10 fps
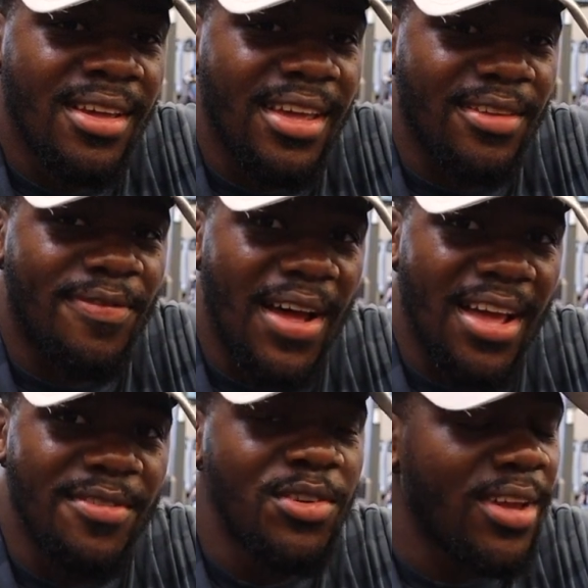it
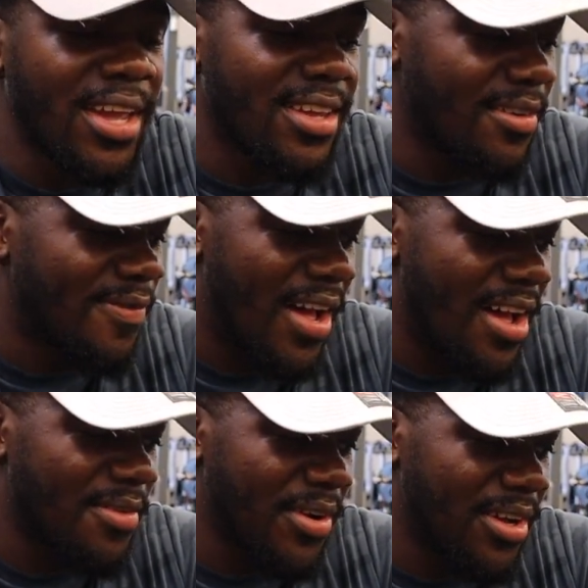if you can't give
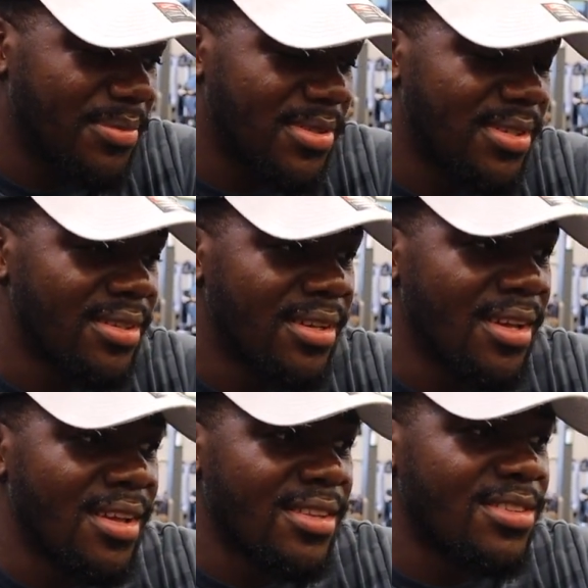5 reps,
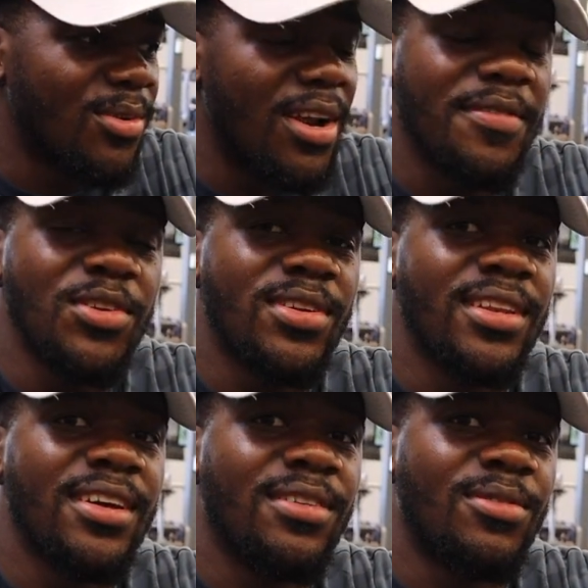so whatever you can
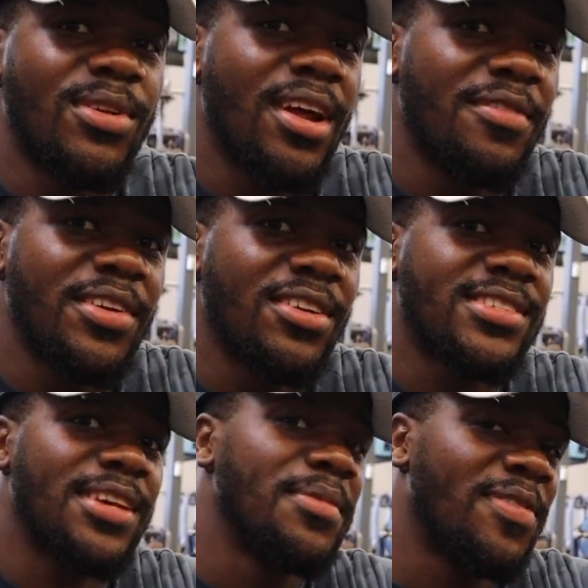lift, whatever your
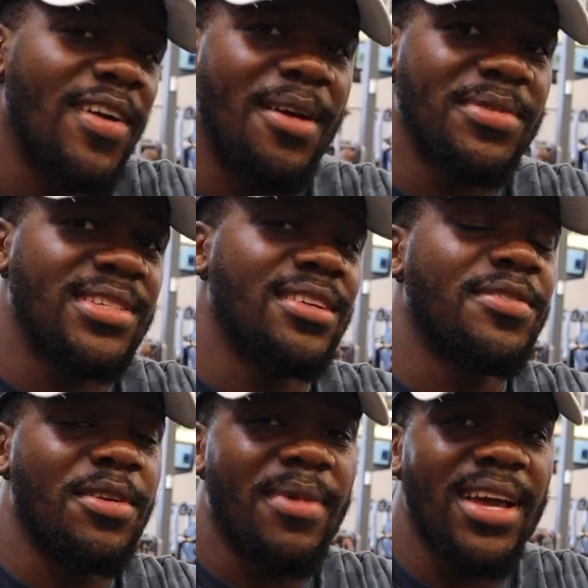75% of
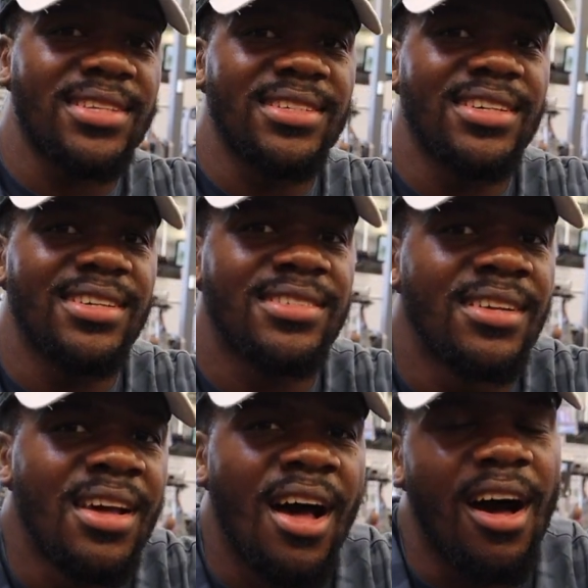your max is,
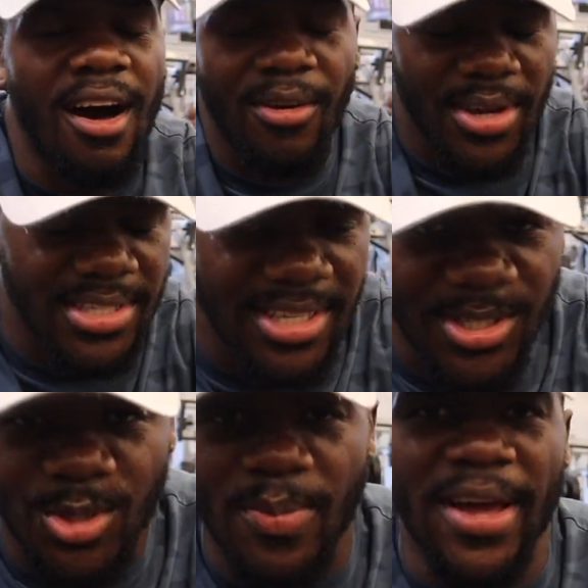always get
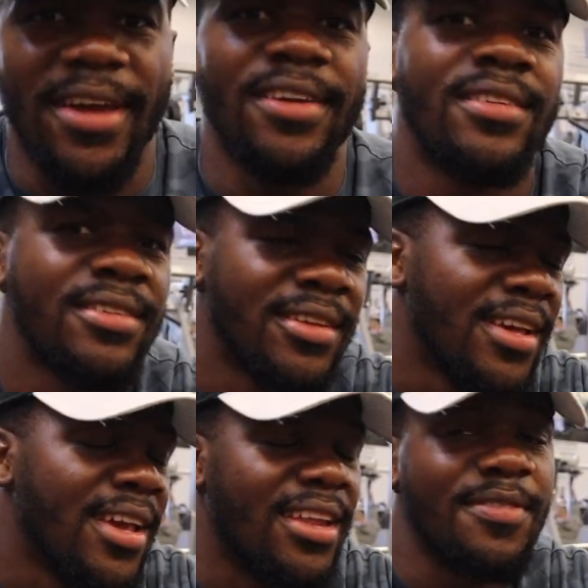a spot.
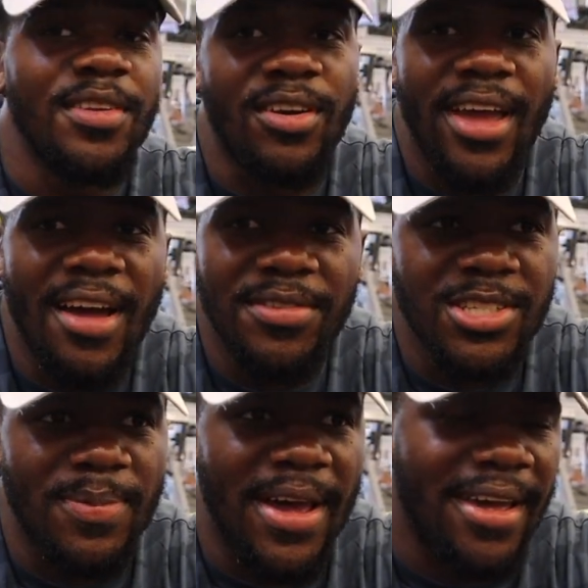And if you don't have a
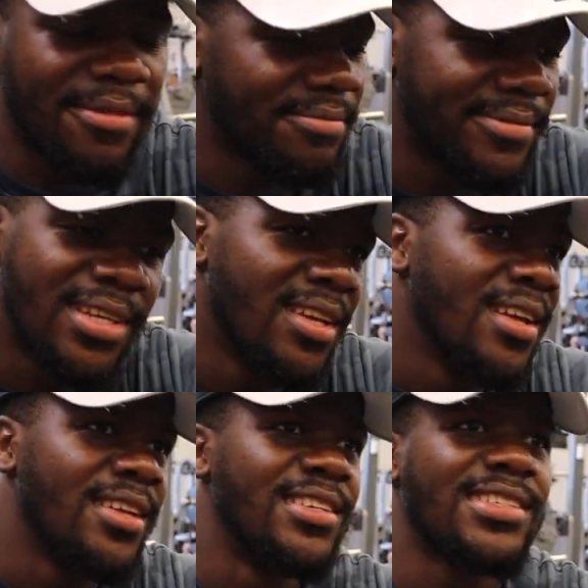spot,
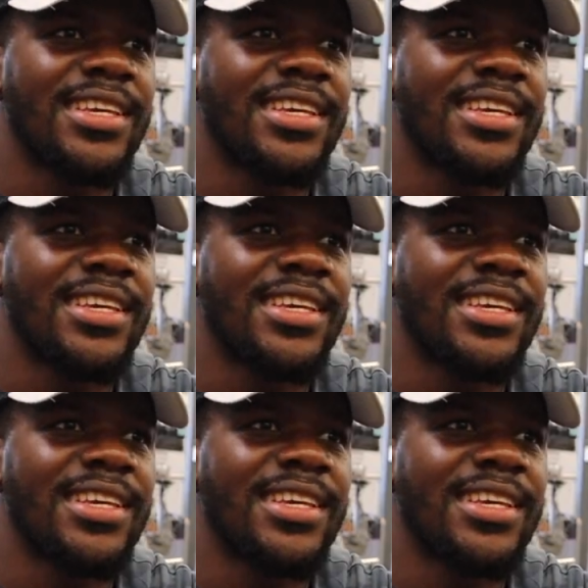just